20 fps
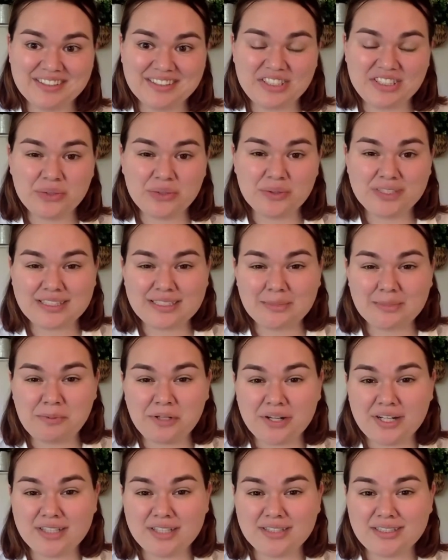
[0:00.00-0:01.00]
do you
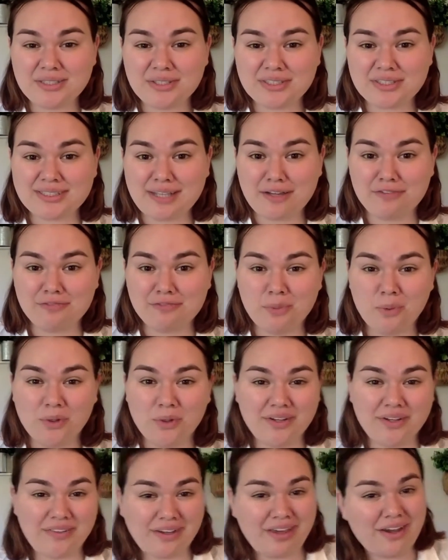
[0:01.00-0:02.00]
experience yourself more
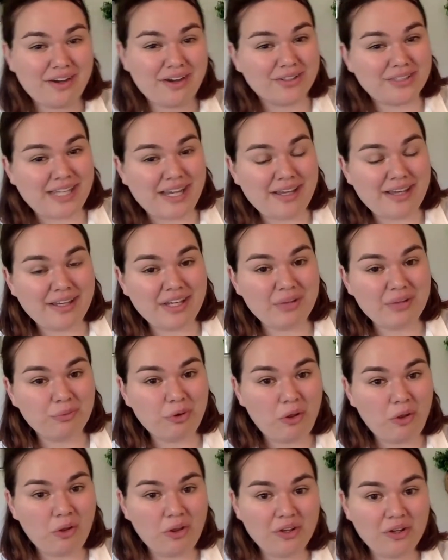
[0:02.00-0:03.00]
in the caretaking
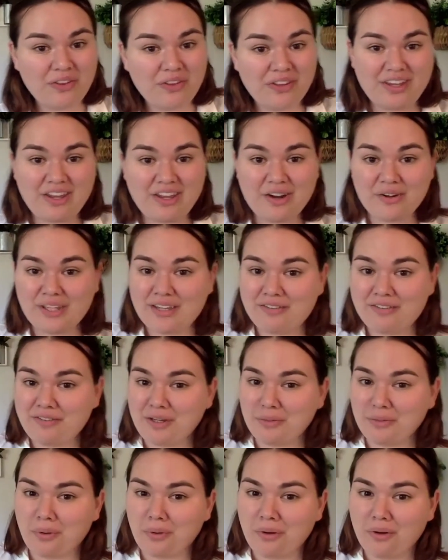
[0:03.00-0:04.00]
role or the
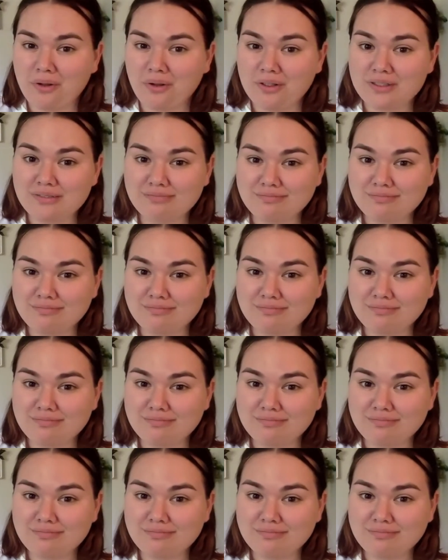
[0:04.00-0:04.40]
caregiving role?